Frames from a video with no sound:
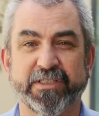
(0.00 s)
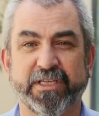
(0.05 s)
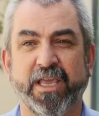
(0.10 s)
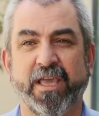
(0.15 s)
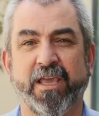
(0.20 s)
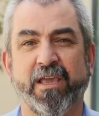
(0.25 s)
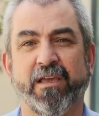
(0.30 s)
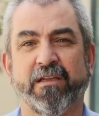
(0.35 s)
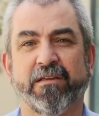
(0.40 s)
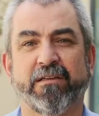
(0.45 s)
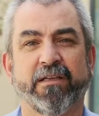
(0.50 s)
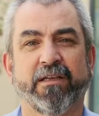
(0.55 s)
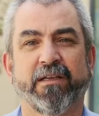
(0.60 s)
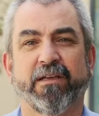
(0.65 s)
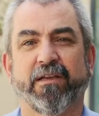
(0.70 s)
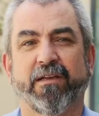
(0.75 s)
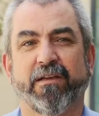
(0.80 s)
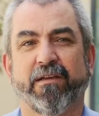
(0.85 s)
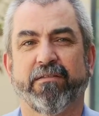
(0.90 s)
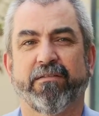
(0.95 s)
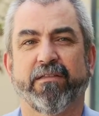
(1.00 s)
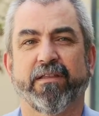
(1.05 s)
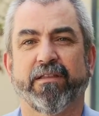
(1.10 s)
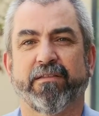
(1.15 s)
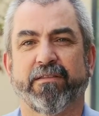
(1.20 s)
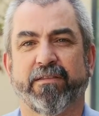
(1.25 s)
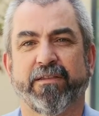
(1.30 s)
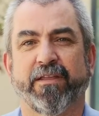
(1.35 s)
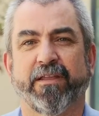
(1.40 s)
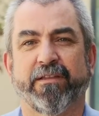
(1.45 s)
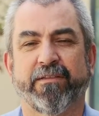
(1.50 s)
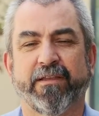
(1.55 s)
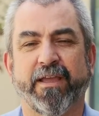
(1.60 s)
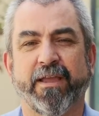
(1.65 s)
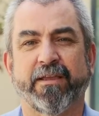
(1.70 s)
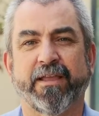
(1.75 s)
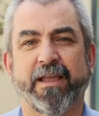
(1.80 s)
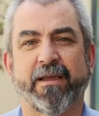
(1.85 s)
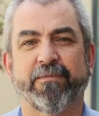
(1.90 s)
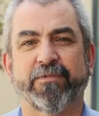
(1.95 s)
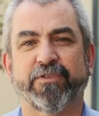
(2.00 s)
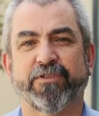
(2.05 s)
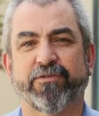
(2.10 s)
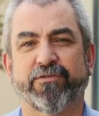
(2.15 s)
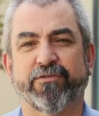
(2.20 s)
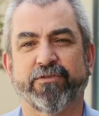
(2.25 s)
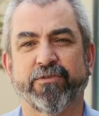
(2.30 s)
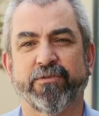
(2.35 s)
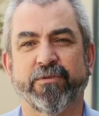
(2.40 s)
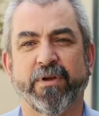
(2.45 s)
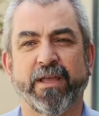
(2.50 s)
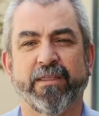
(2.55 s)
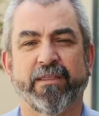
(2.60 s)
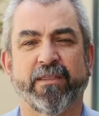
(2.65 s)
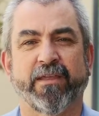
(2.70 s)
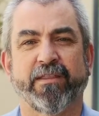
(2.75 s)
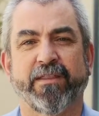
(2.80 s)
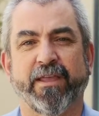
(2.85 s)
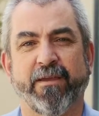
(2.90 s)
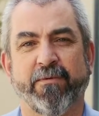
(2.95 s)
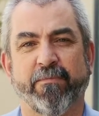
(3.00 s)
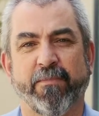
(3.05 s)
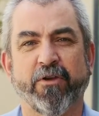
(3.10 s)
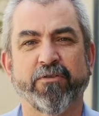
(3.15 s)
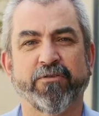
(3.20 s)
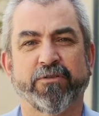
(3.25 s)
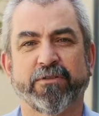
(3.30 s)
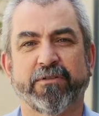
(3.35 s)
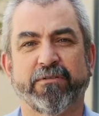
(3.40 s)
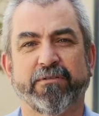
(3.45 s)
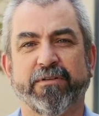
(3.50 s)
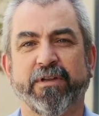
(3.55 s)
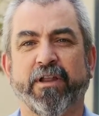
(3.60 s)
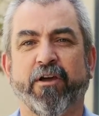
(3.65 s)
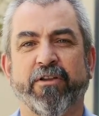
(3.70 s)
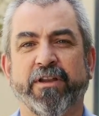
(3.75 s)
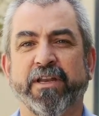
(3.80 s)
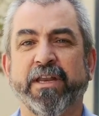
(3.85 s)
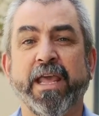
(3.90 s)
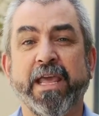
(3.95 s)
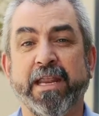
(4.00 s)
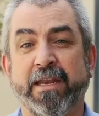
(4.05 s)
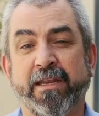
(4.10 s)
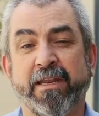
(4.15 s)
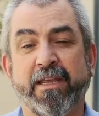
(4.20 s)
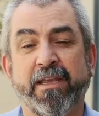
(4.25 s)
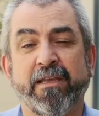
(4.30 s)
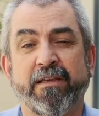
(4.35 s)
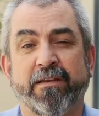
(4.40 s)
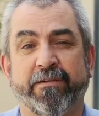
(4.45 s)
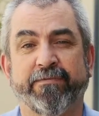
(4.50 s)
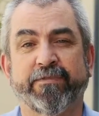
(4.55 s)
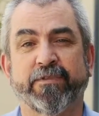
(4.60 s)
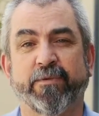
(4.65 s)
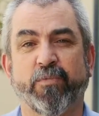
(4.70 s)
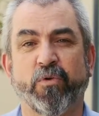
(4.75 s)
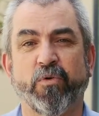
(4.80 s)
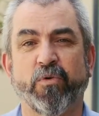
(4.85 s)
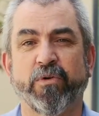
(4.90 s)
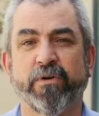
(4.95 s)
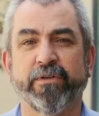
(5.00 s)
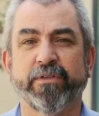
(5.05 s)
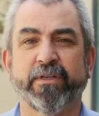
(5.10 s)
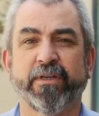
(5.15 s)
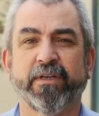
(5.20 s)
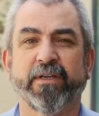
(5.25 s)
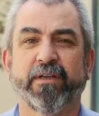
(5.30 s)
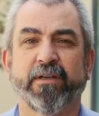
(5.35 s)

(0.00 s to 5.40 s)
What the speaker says: scared that comes through, and that they're most in need of support.